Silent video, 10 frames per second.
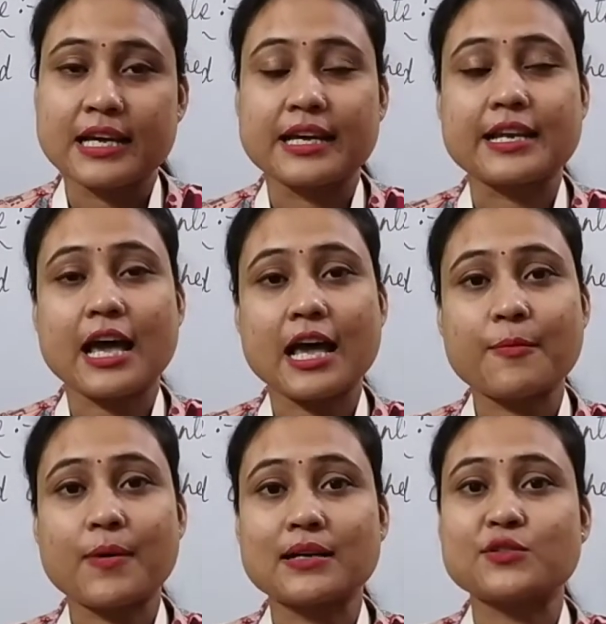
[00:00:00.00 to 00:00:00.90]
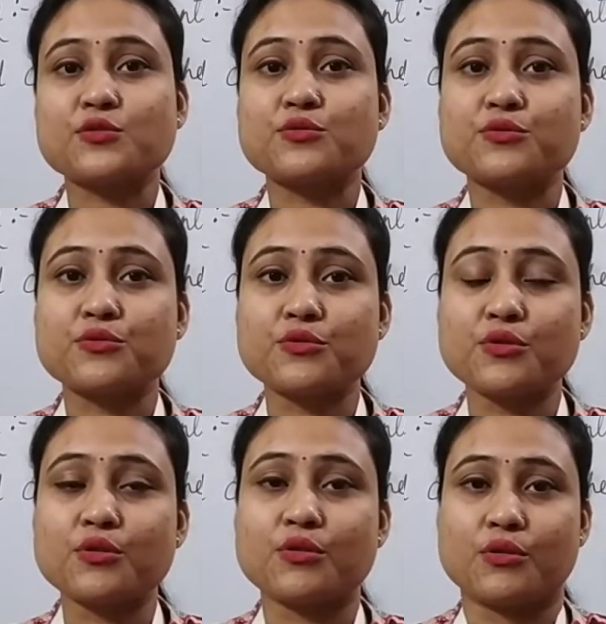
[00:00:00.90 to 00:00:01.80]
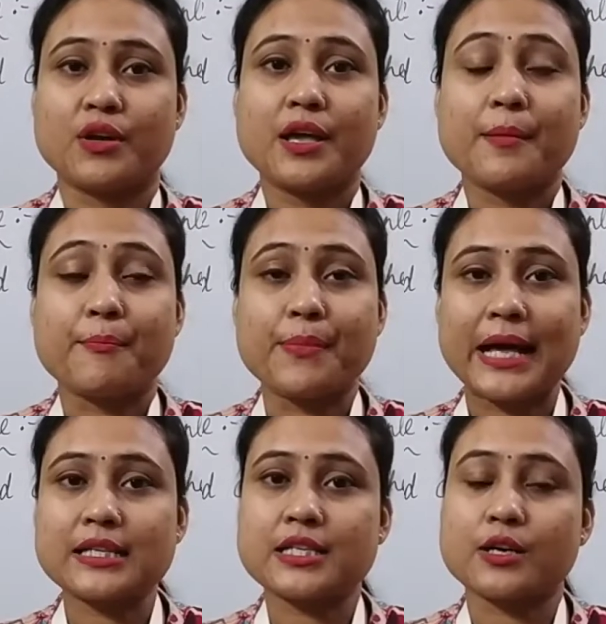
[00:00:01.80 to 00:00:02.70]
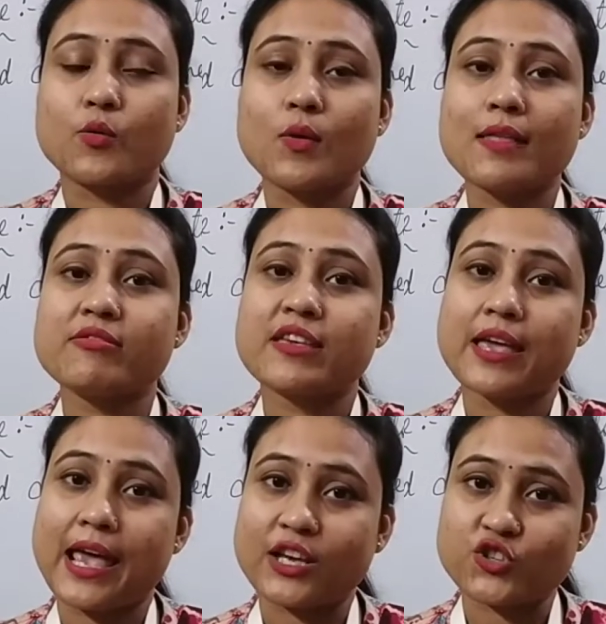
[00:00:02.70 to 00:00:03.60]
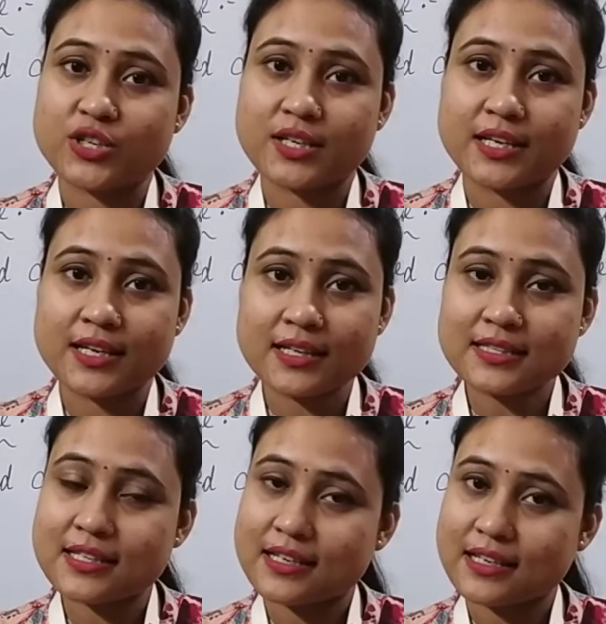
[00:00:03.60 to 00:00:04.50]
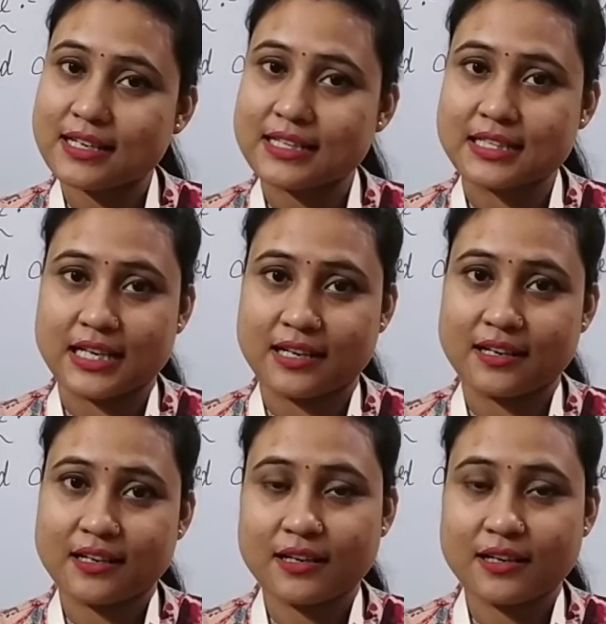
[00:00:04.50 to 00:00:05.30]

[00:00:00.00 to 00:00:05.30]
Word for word: It helps us to know better when the action is done.